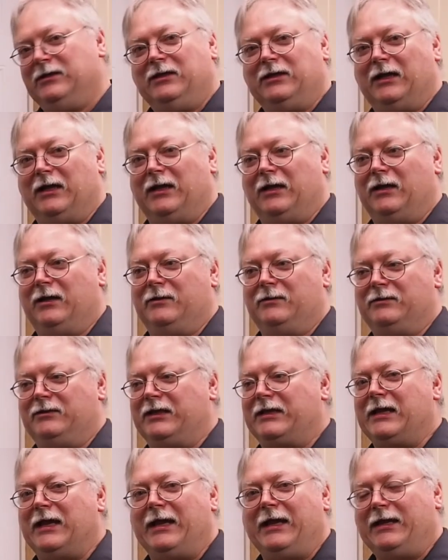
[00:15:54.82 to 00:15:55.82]

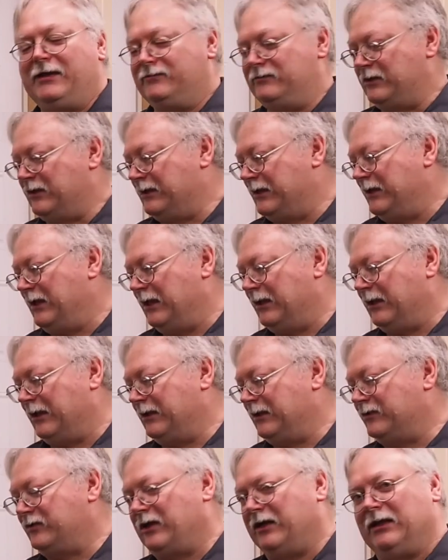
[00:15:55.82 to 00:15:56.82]
The guy has, again,
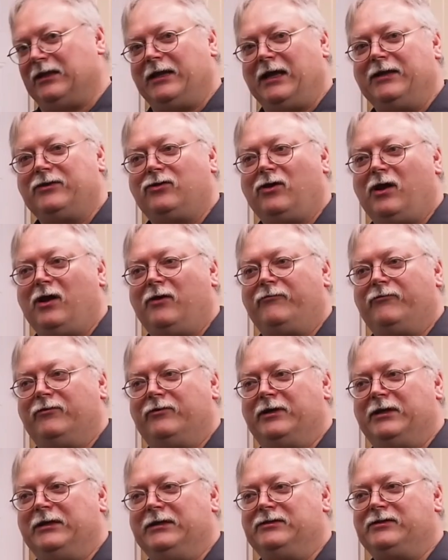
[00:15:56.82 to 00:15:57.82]
like I say, a lot to
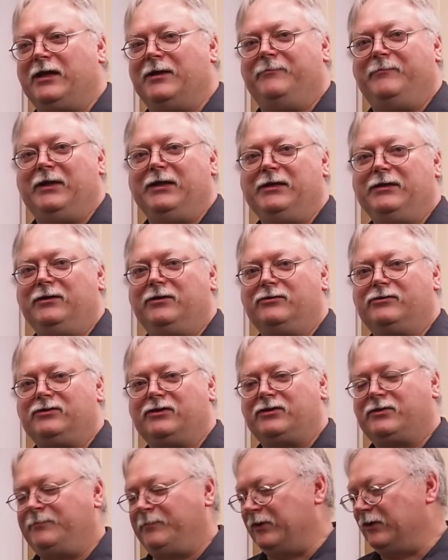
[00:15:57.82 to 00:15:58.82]
offer. He's got many years
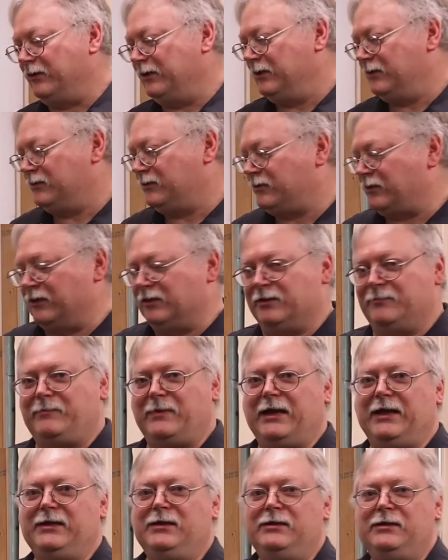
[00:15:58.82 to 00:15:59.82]
experience, and in
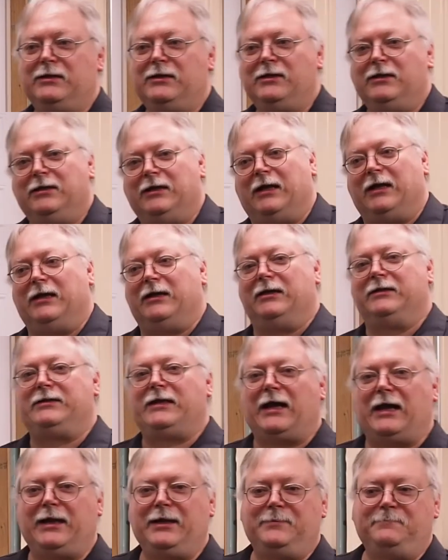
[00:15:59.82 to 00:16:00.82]
my
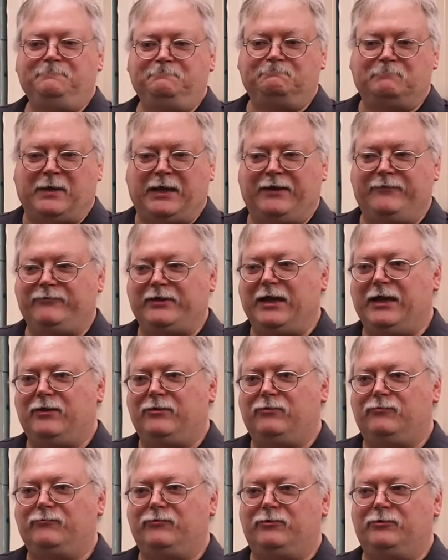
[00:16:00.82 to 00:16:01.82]
time, I've got
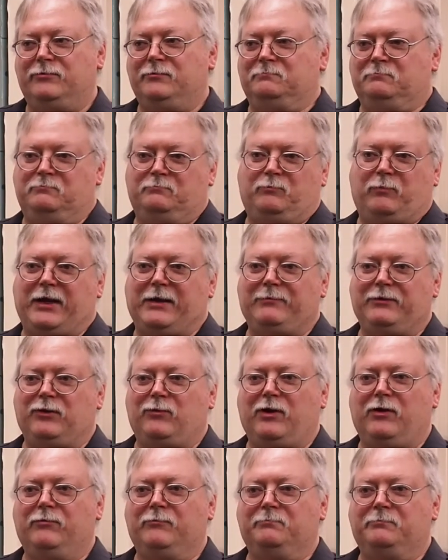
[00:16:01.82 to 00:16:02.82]
over probably
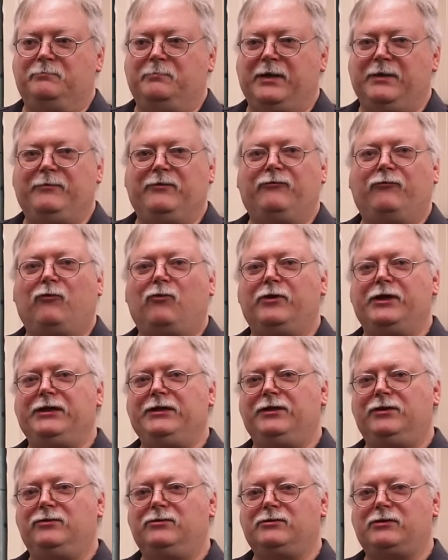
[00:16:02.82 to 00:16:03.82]
around maybe 40
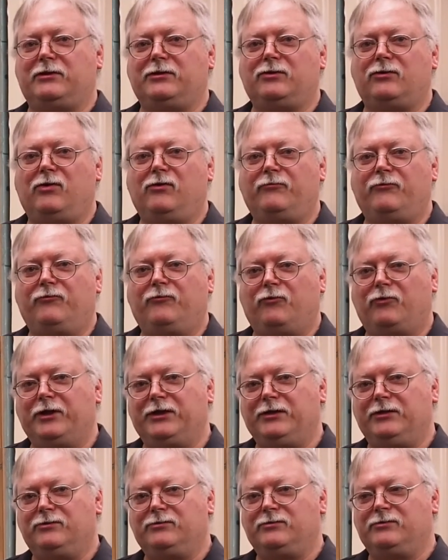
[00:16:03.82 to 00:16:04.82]
years, a little over 40
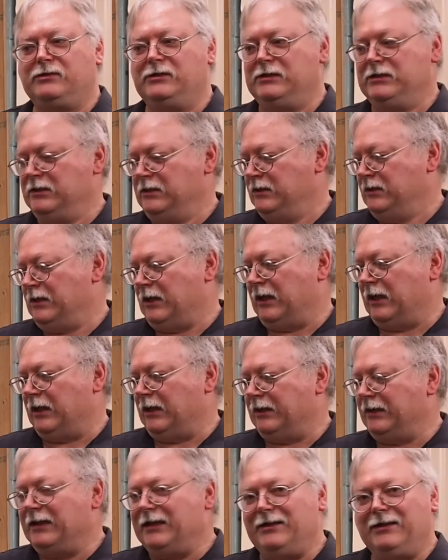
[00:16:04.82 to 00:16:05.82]
years
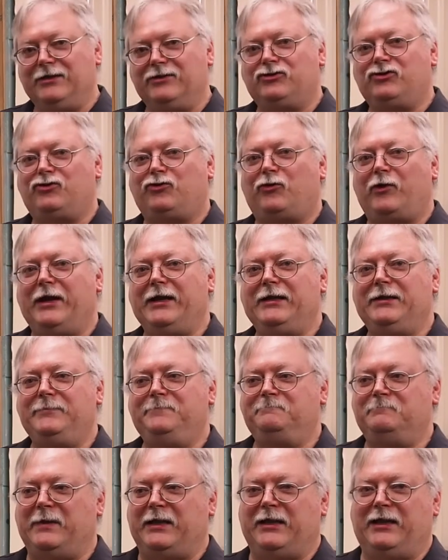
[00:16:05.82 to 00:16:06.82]
in this trade,
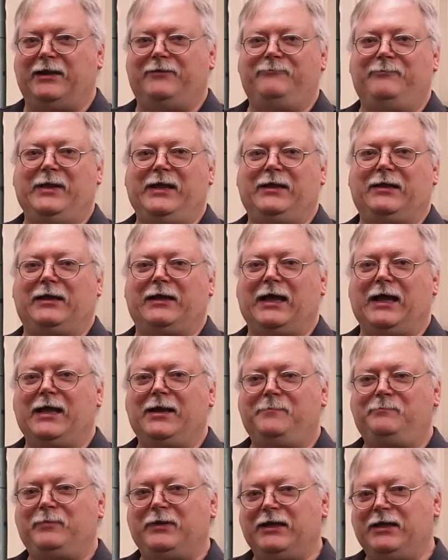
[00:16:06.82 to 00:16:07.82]
and I've met a lot
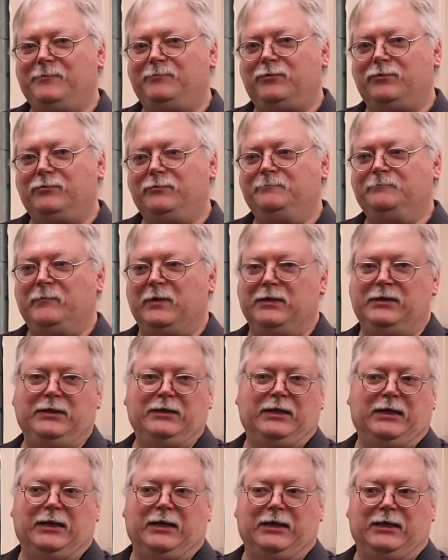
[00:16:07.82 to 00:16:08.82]
of people
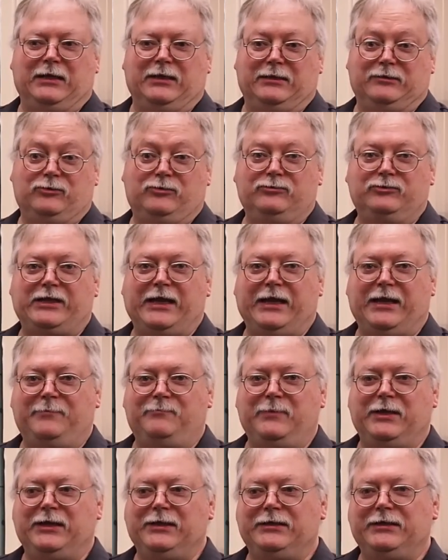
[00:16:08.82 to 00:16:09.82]
who's had
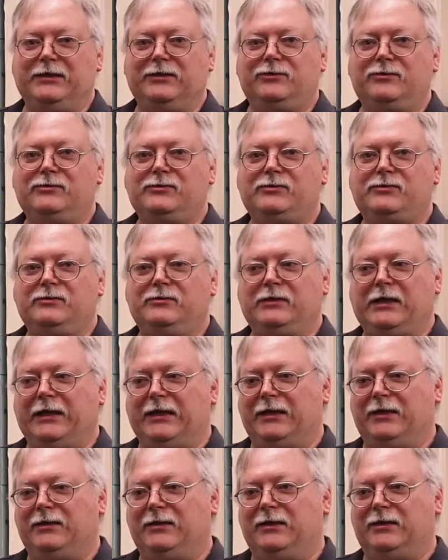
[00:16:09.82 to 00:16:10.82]
many years,
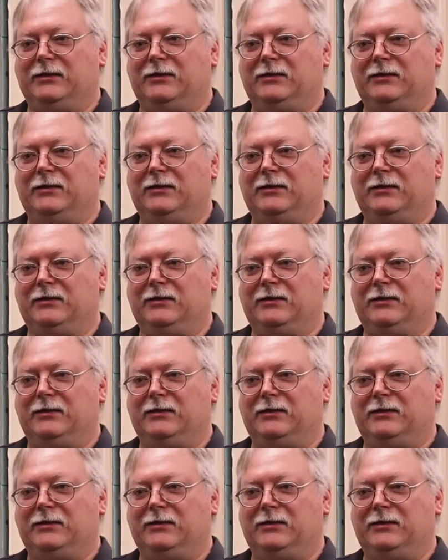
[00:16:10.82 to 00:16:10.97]
and